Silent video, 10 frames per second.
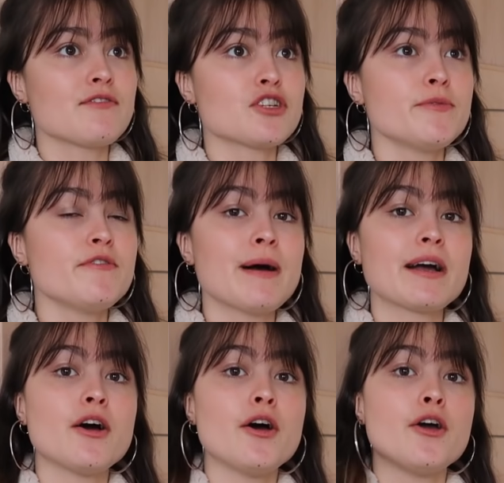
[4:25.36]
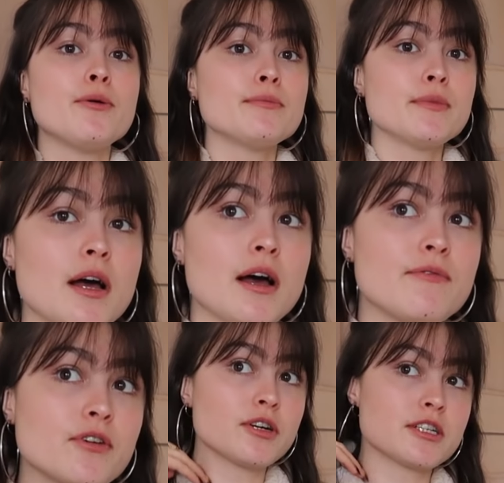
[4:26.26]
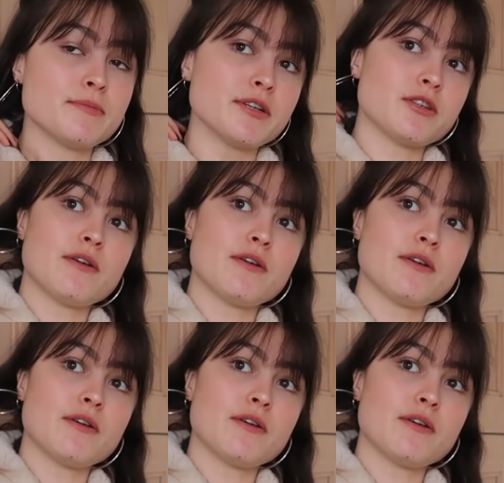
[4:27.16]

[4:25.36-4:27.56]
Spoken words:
I've just moved back home for Christmas,